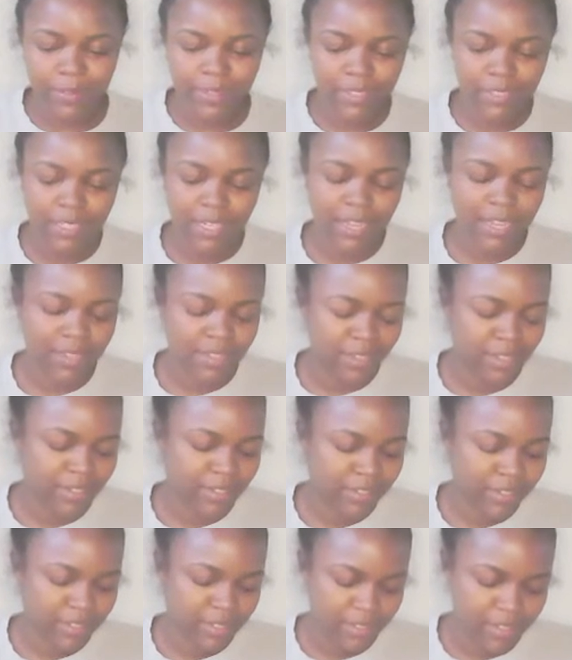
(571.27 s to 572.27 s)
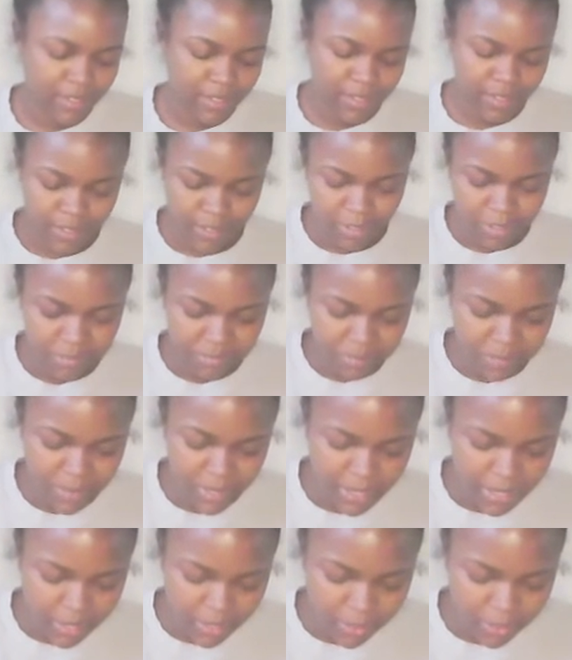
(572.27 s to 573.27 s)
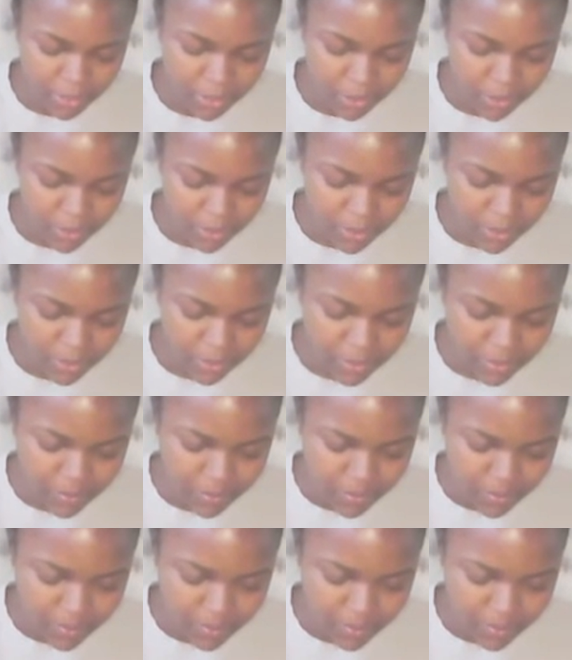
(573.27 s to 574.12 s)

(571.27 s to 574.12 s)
Because then I could have made like a cute little